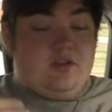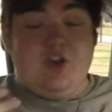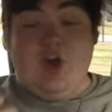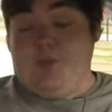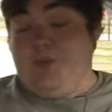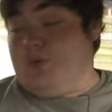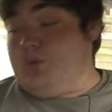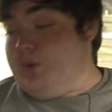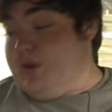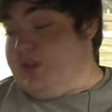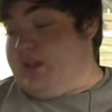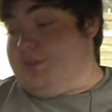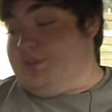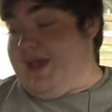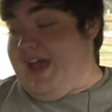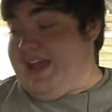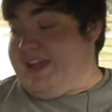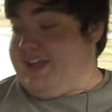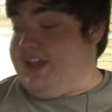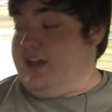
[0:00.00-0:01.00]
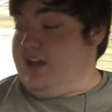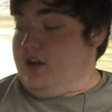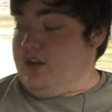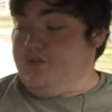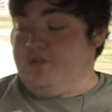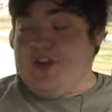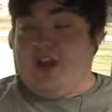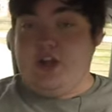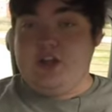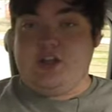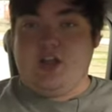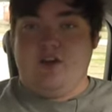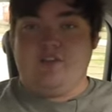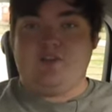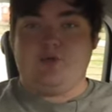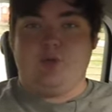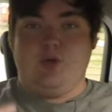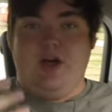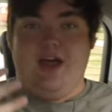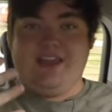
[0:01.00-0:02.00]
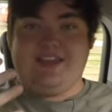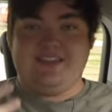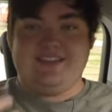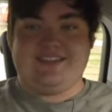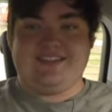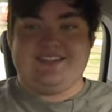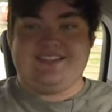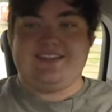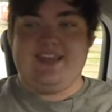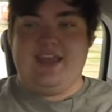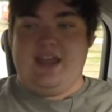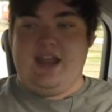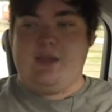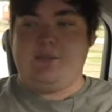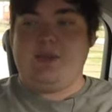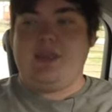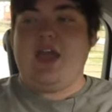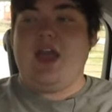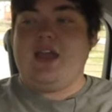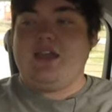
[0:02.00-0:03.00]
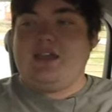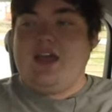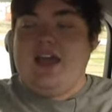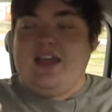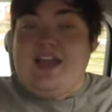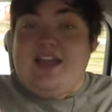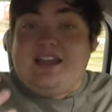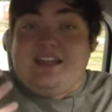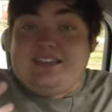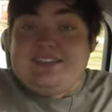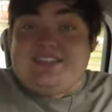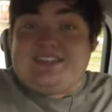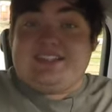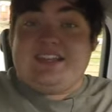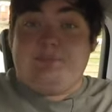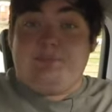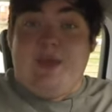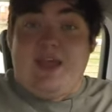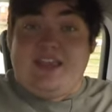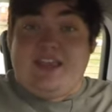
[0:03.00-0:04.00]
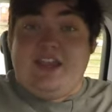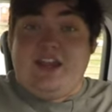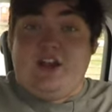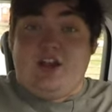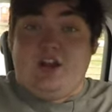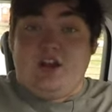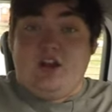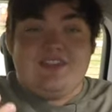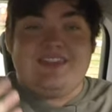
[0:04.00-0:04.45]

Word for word: No, but really, back here, very comfortable. I can sit. I mean, I can sit back here.